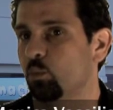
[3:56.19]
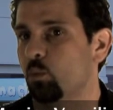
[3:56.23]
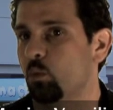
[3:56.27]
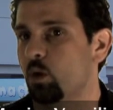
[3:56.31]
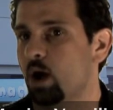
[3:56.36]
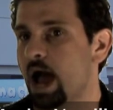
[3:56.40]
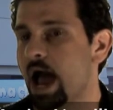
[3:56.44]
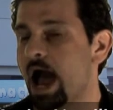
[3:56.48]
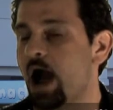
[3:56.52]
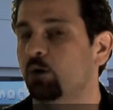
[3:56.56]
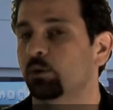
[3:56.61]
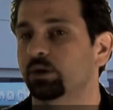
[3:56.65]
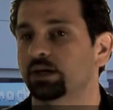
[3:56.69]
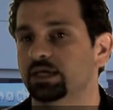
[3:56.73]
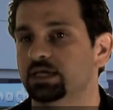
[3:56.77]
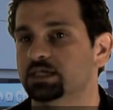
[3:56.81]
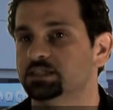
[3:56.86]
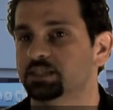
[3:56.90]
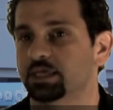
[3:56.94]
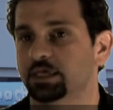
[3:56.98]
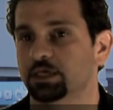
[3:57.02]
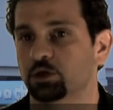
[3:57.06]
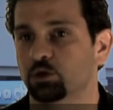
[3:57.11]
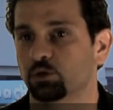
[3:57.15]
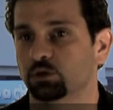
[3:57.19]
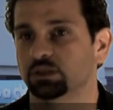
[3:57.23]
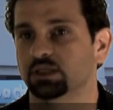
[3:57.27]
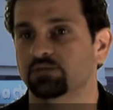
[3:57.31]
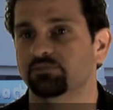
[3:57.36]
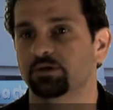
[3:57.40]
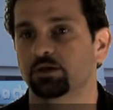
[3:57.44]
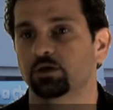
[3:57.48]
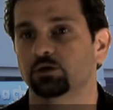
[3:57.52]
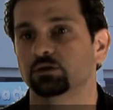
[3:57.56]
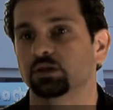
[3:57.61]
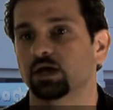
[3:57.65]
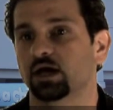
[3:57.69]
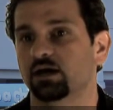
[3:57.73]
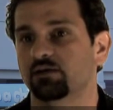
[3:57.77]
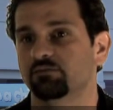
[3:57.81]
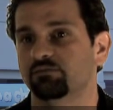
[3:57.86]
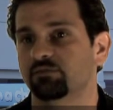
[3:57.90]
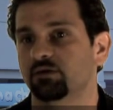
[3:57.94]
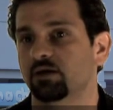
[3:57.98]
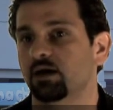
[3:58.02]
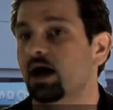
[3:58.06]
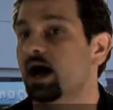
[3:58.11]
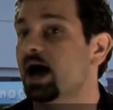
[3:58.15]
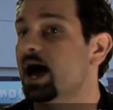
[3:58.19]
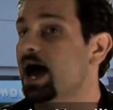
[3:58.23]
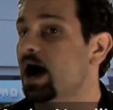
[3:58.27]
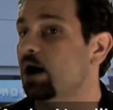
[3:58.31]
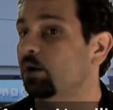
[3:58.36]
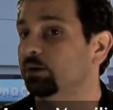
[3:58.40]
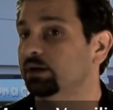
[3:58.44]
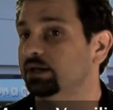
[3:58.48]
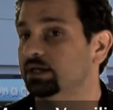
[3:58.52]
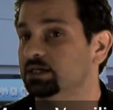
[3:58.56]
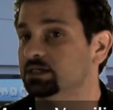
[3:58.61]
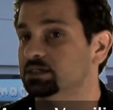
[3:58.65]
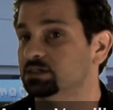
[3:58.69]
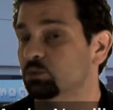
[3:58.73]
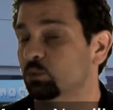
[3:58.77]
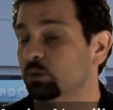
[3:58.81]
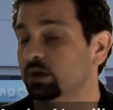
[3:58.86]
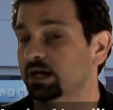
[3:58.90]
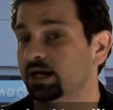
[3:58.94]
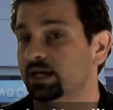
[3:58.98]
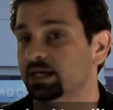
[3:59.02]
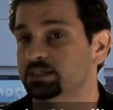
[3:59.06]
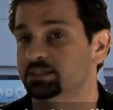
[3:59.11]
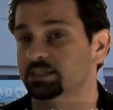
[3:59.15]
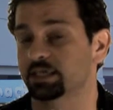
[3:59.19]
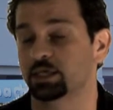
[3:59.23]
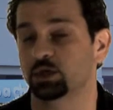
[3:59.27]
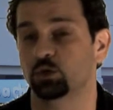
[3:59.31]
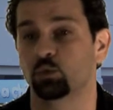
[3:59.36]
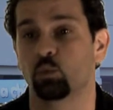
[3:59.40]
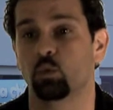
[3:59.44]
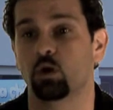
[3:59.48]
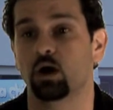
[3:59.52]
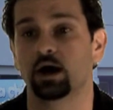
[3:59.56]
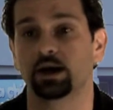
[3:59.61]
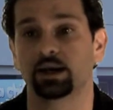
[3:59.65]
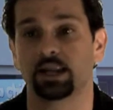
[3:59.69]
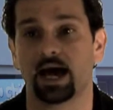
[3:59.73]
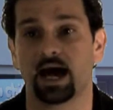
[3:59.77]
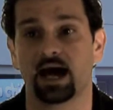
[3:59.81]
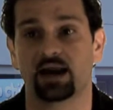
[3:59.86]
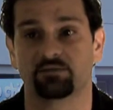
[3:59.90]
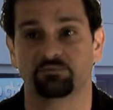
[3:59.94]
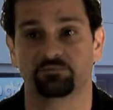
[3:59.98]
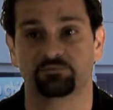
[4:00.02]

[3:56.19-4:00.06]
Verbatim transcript: how it is that you're living your life, how it is, what it is that you want out